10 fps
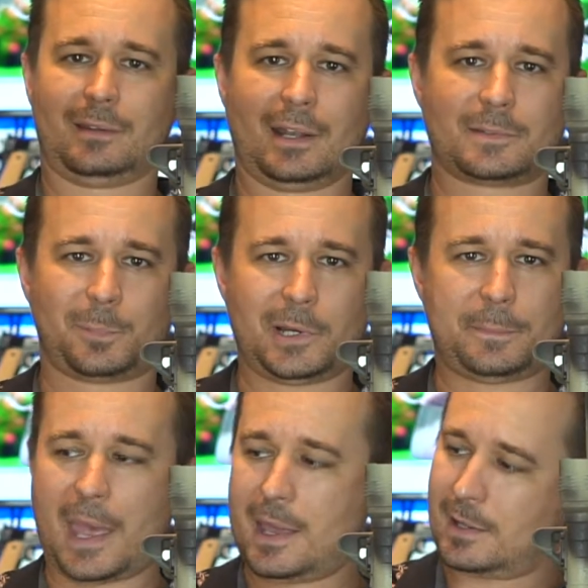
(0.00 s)
It's
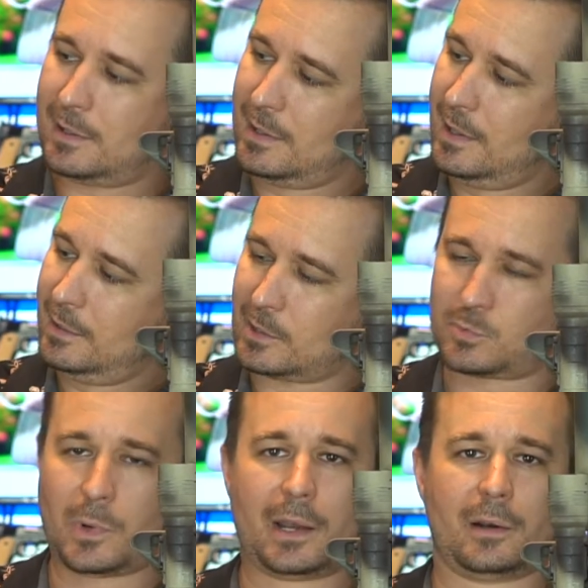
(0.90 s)
pre-painted, it's
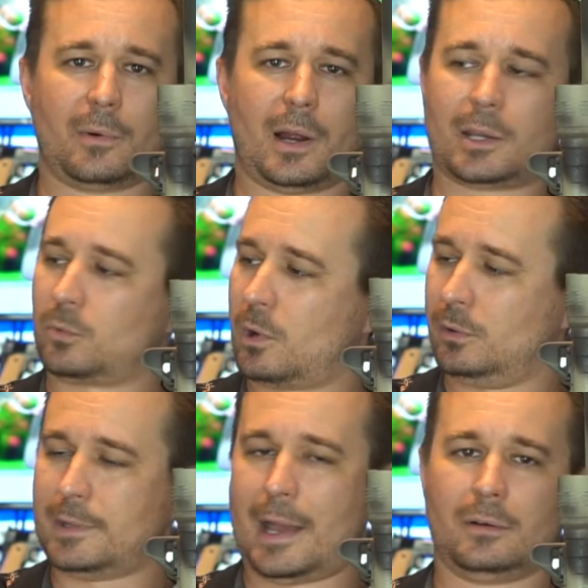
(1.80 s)
ready to rock and
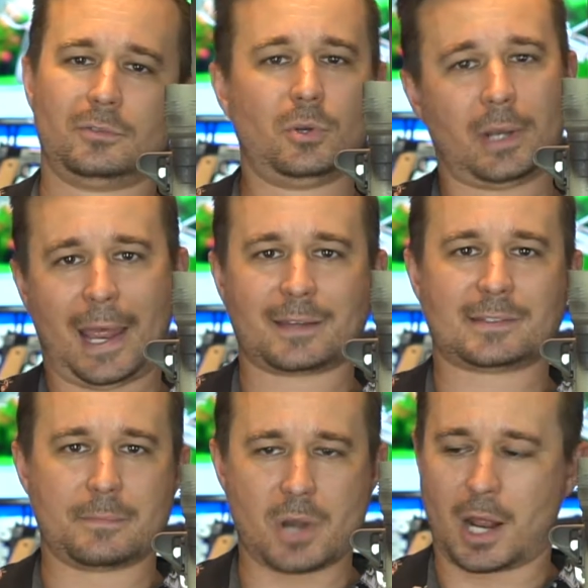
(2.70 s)
roll. Now you can ask
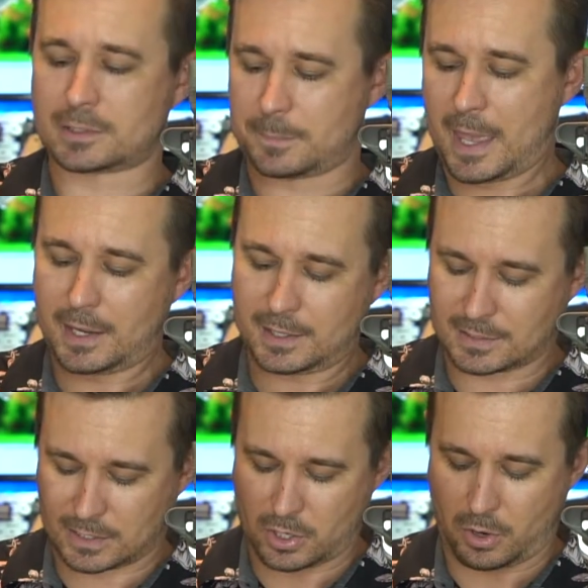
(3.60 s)
them not to paint it
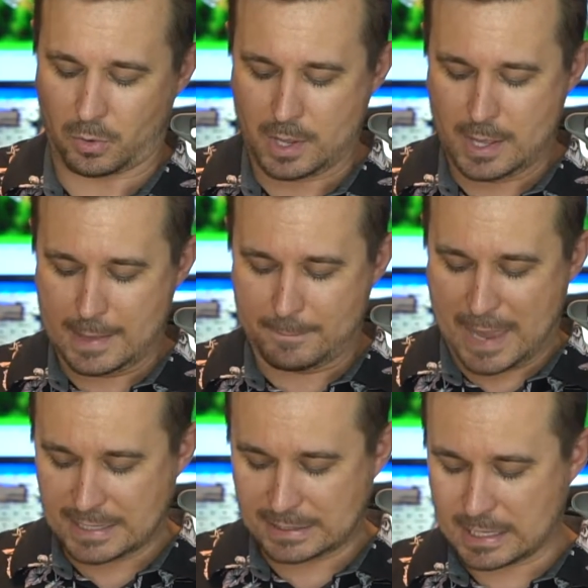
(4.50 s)
because I know
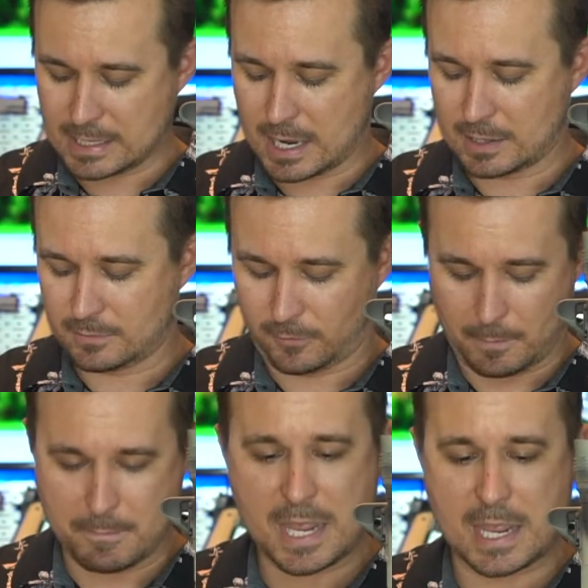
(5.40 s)
painting a gun for
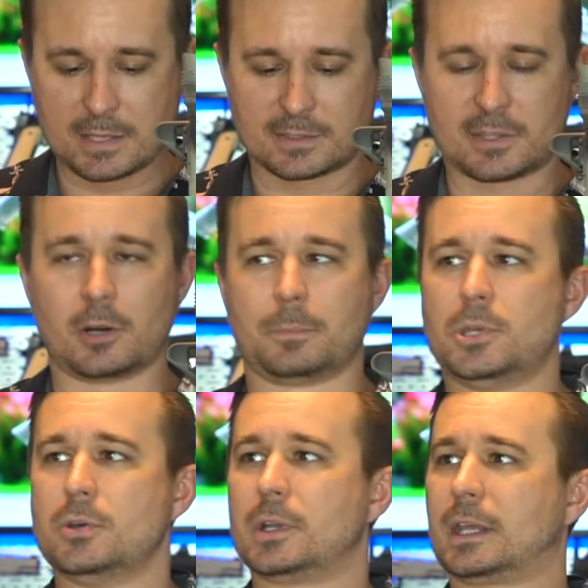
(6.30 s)
me is
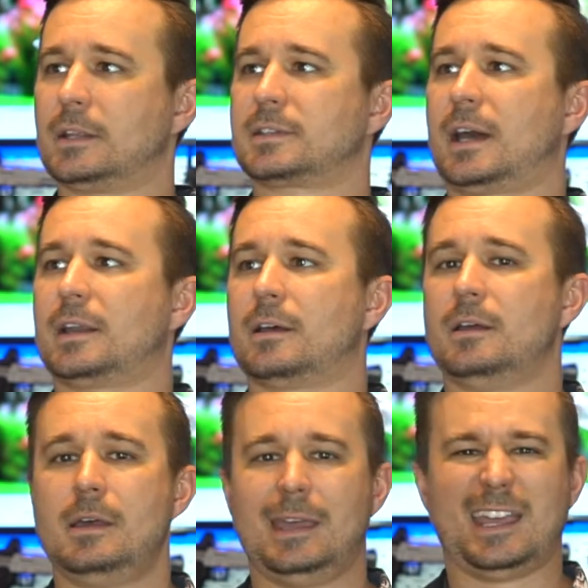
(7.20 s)
therapeutic and
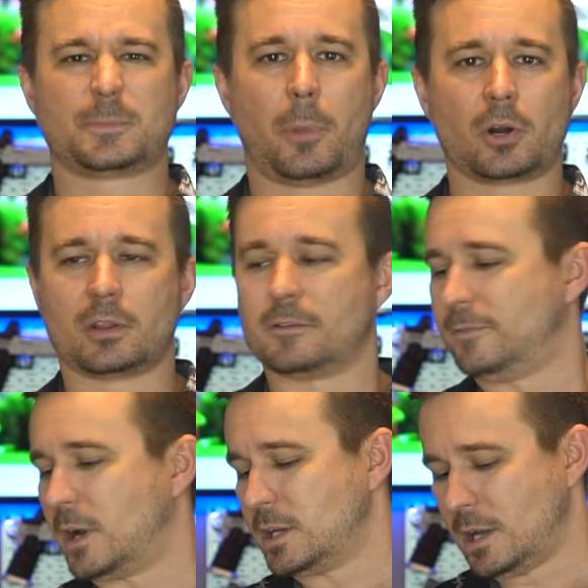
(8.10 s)
it's part of the
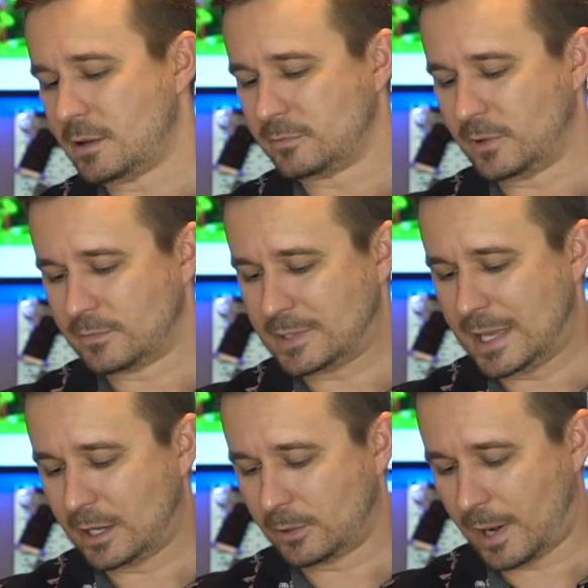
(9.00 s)
fun of
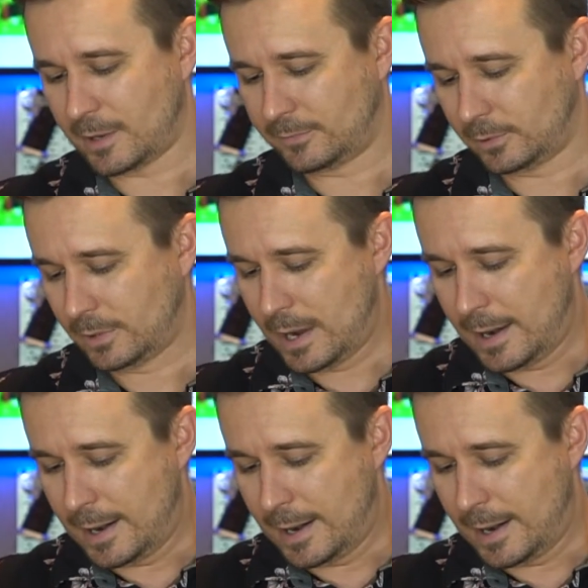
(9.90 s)
getting a rifle.